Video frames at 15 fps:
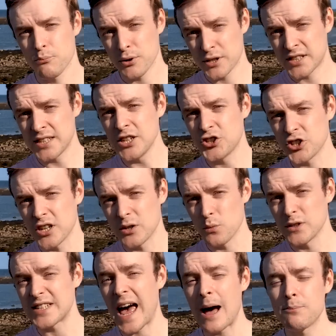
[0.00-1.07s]
Precision
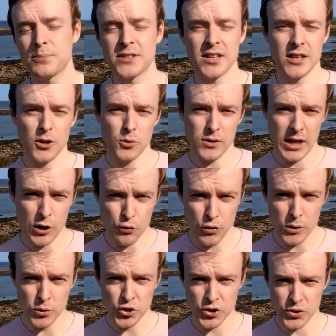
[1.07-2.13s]
was absolutely
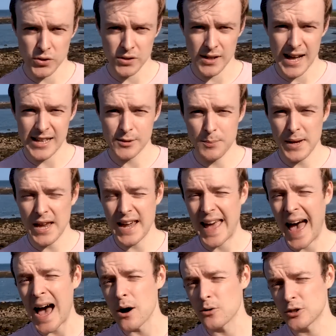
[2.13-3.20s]
crucial, as being
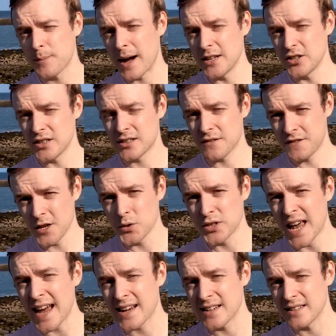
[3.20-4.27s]
out by just a few
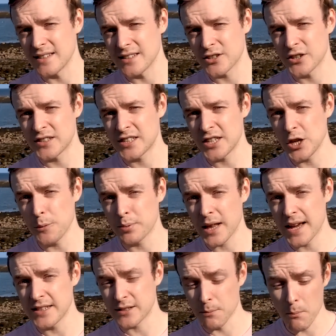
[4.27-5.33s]
seconds could see you
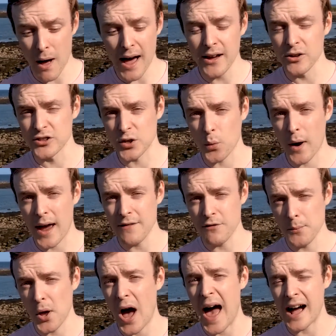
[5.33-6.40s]
placed miles away
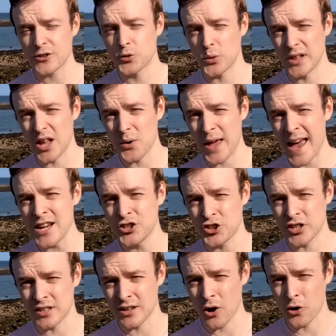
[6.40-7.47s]
from your actual
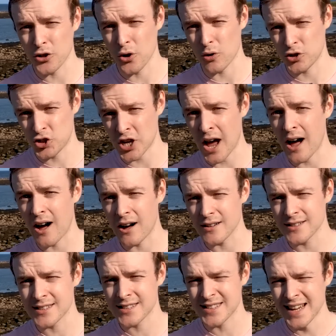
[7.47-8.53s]
location on your
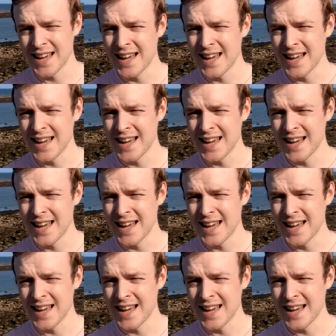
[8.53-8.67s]
charts.